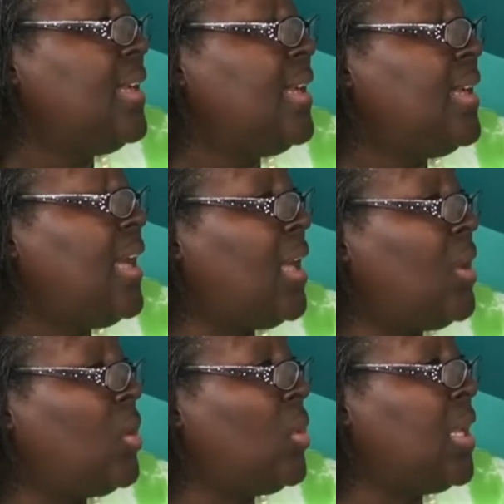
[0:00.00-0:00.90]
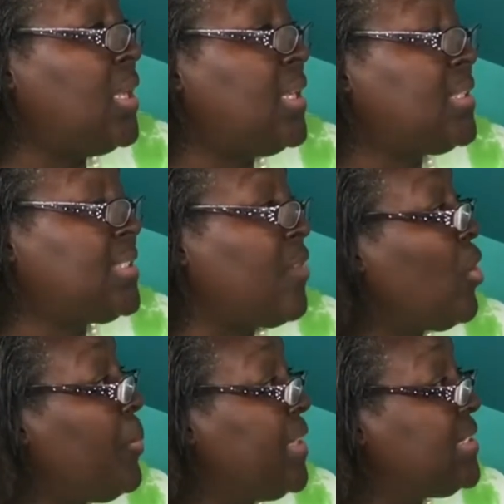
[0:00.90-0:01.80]
several
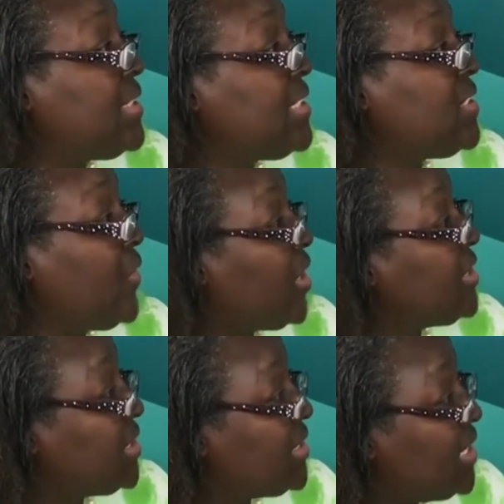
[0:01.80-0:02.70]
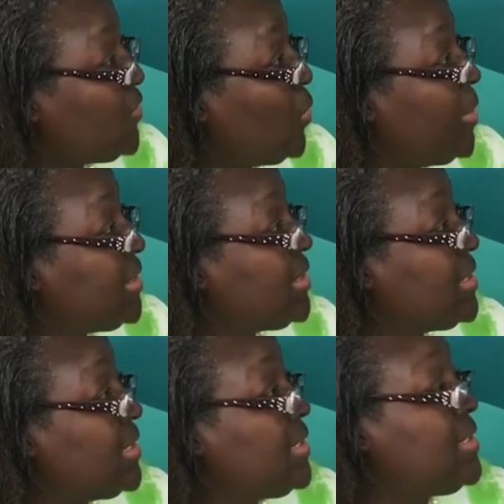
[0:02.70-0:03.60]
businesses, very successful
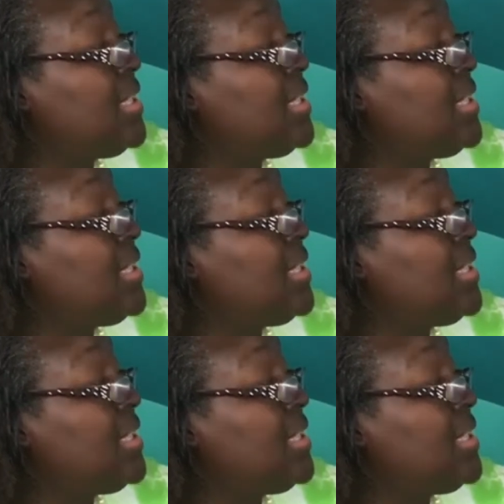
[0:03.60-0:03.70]
businesses